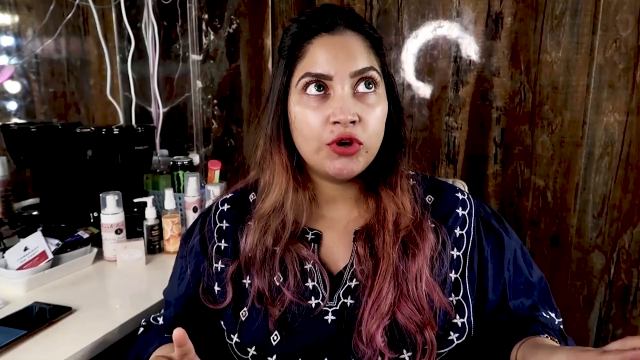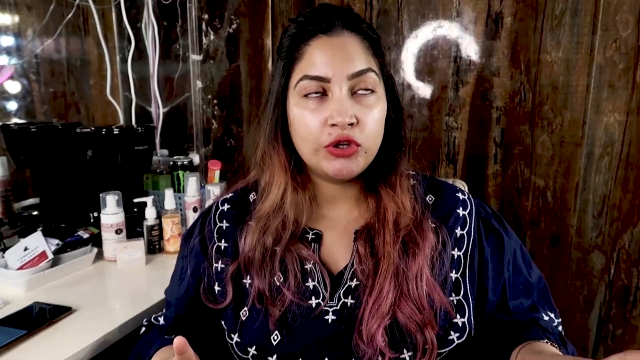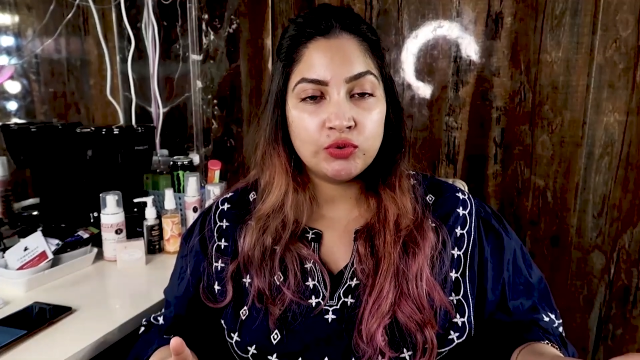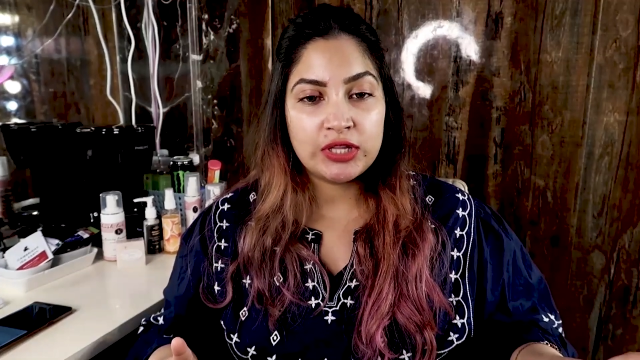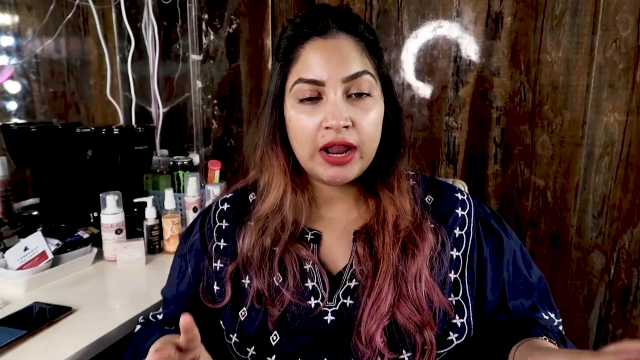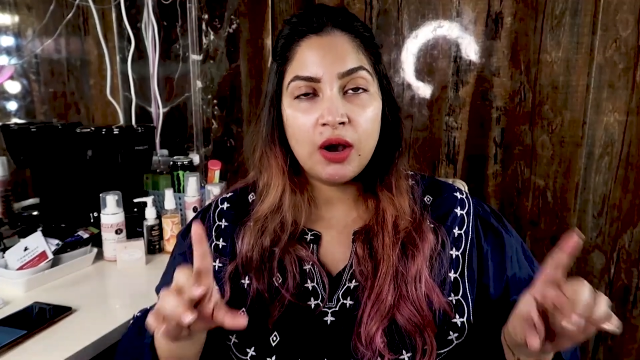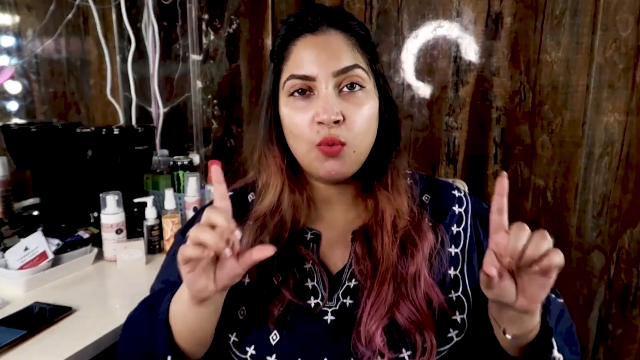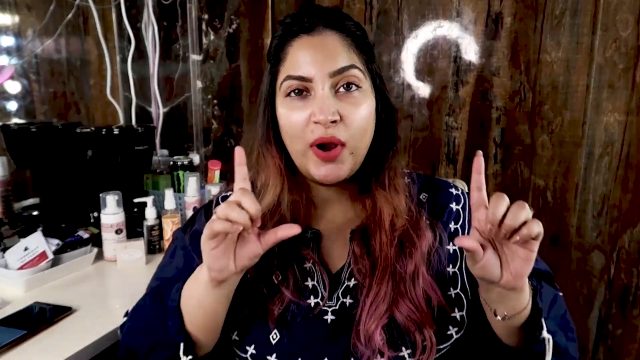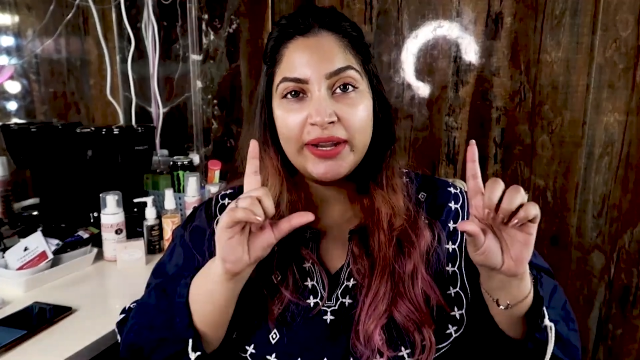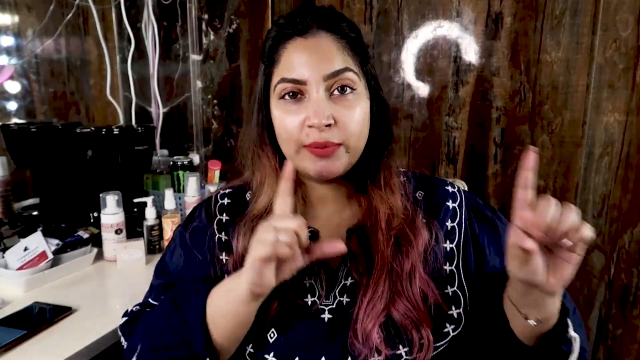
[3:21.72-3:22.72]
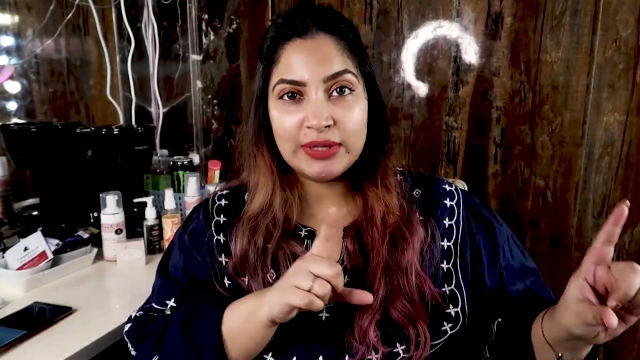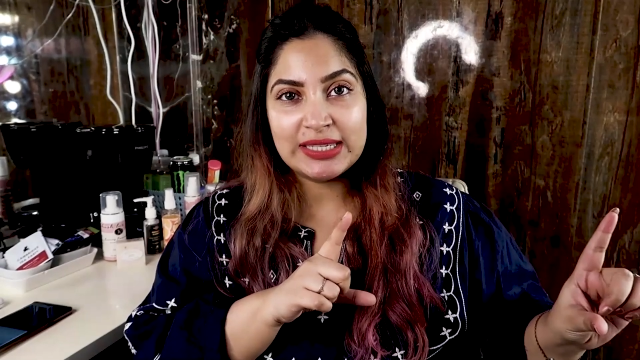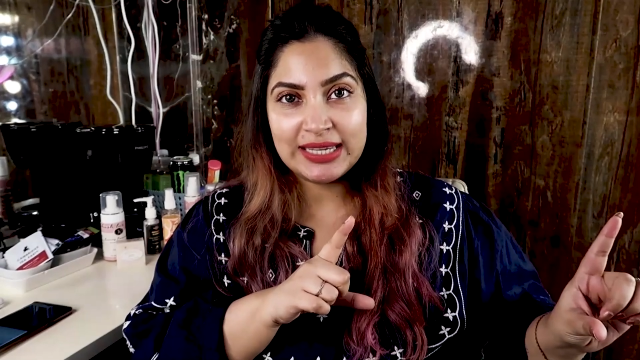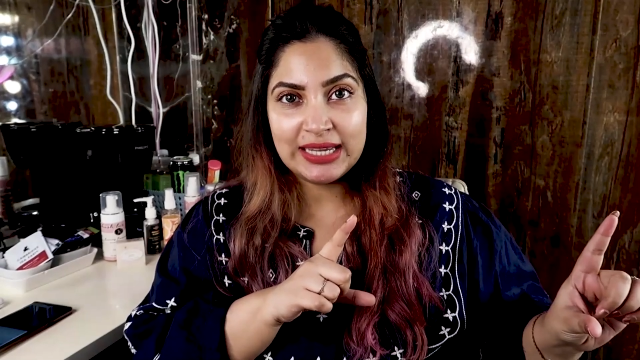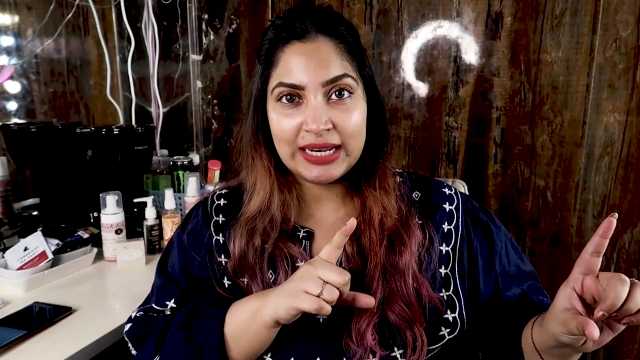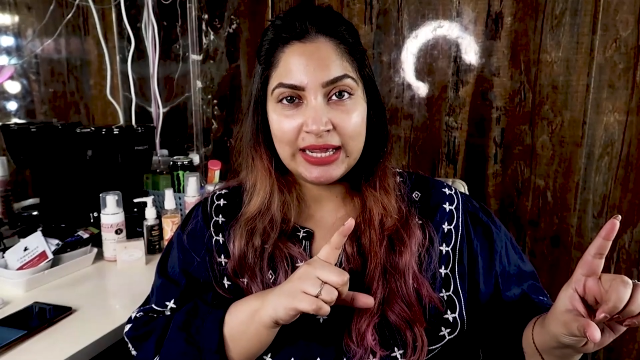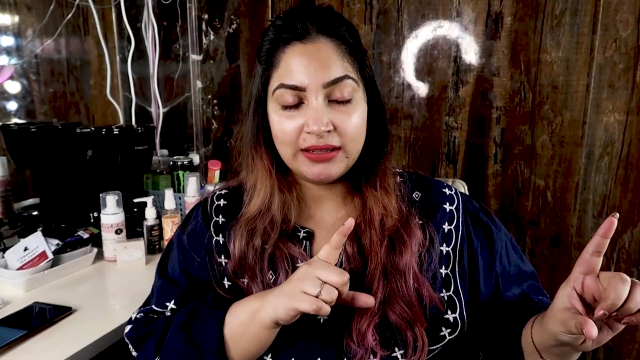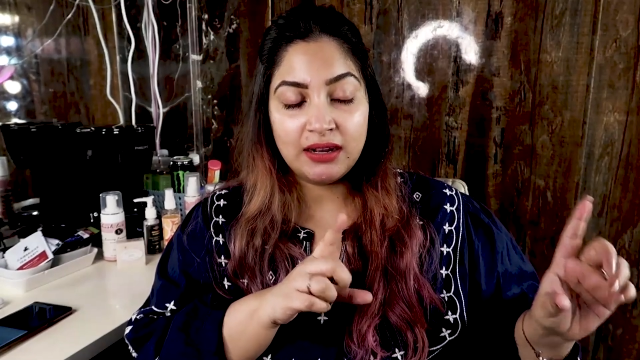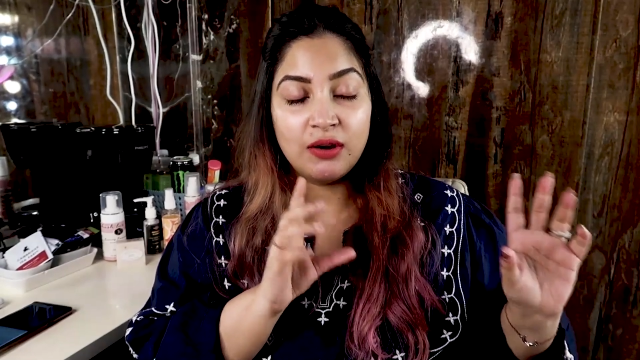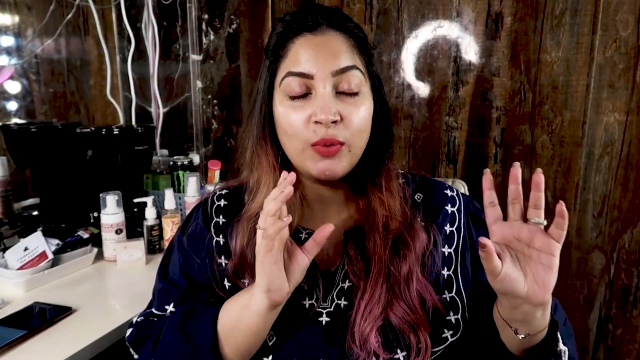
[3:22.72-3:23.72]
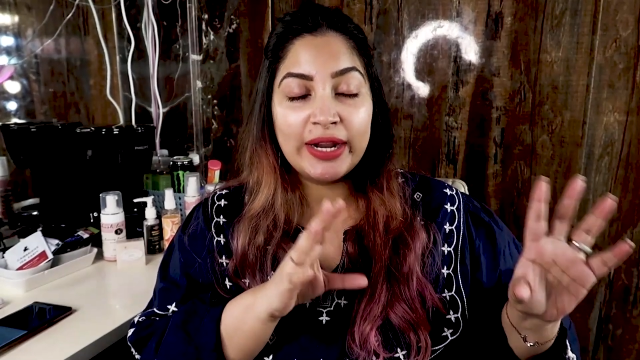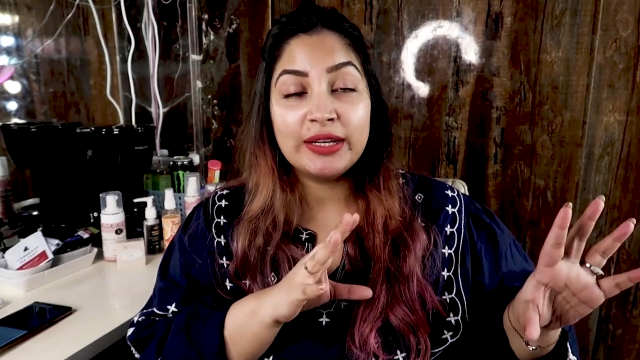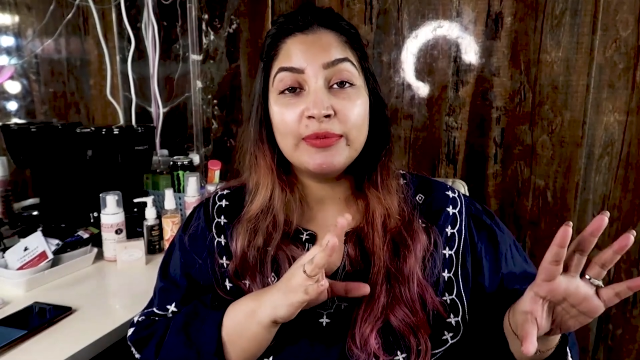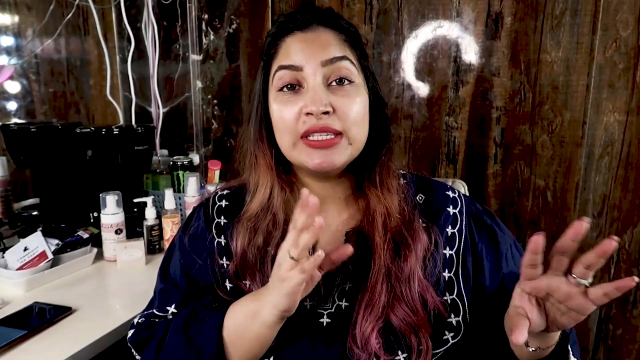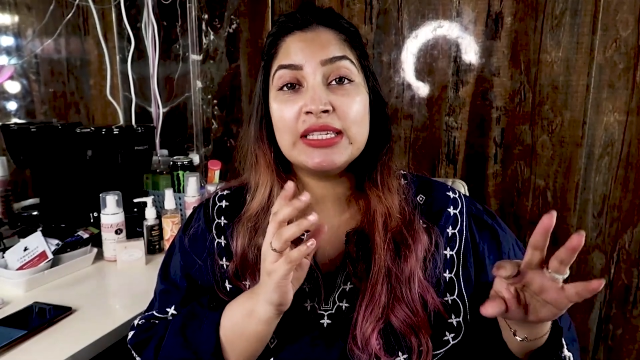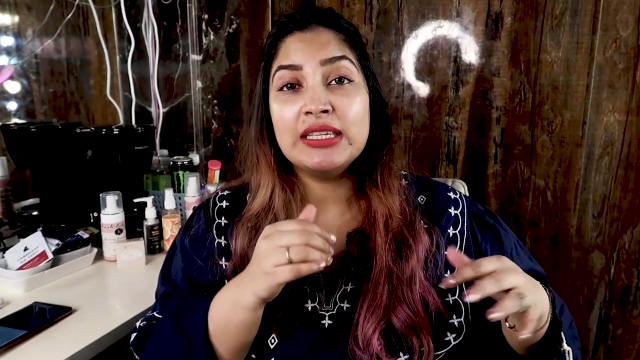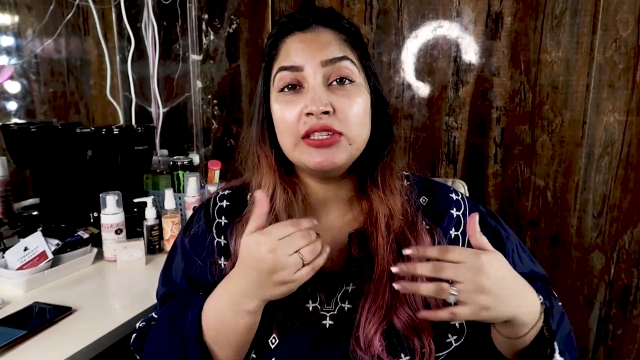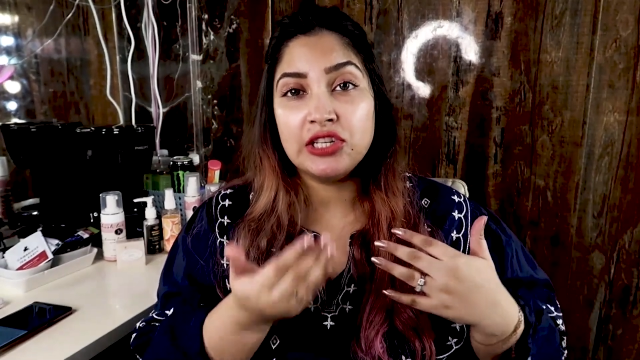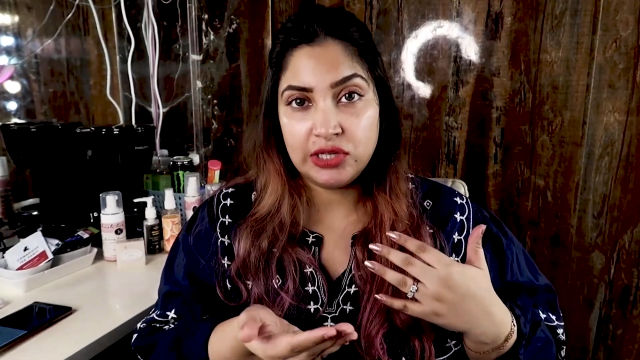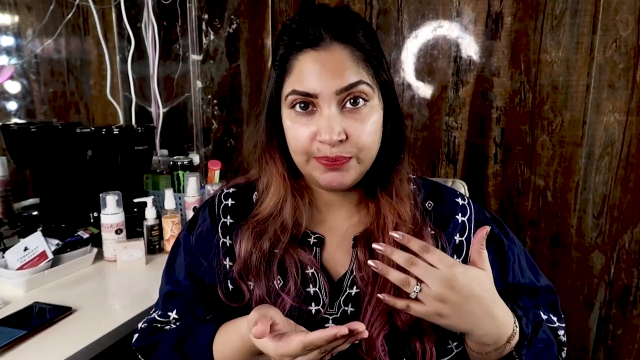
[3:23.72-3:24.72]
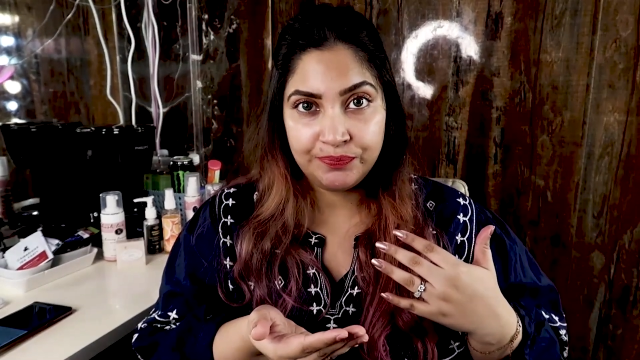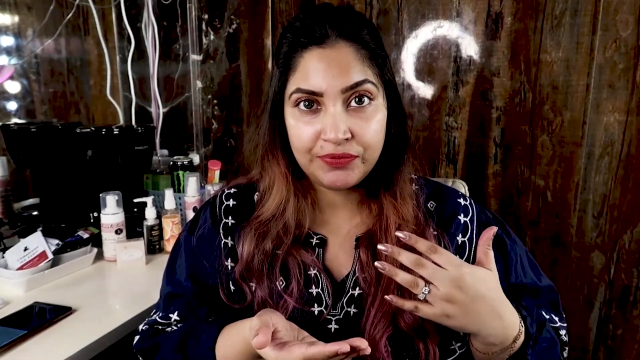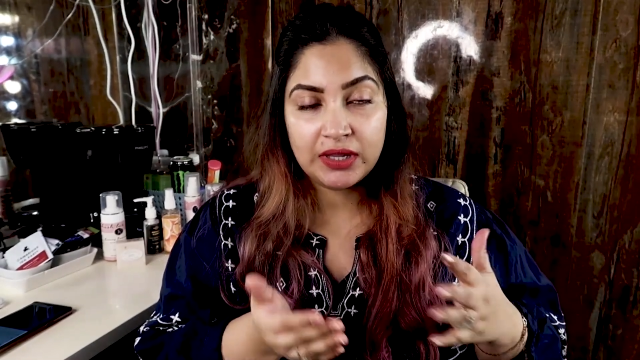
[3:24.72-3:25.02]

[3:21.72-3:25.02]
you're using a vitamin C serum,